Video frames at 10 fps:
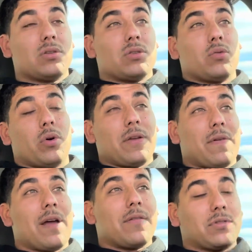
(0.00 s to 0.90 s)

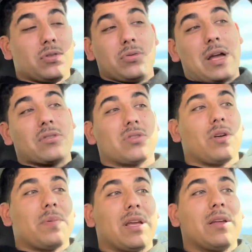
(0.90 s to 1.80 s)
2,000
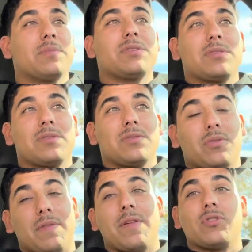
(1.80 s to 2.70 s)
RPMs,
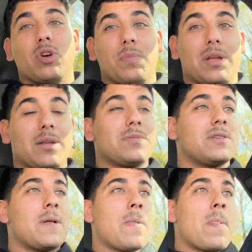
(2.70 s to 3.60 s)
2,500
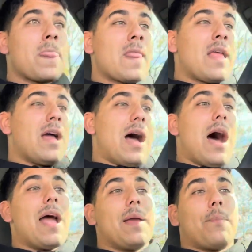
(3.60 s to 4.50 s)
RPMs,
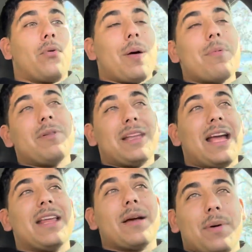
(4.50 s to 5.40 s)
I am probably
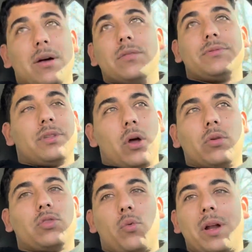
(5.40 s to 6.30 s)
getting about,
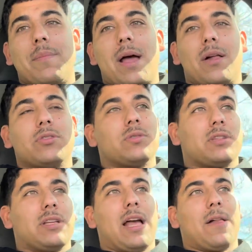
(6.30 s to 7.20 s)
20 miles to
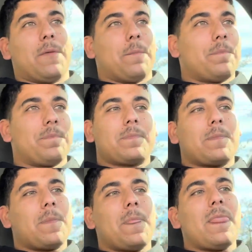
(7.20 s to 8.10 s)
a
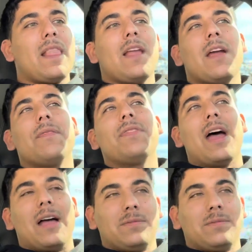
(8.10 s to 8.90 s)
gallon, if that.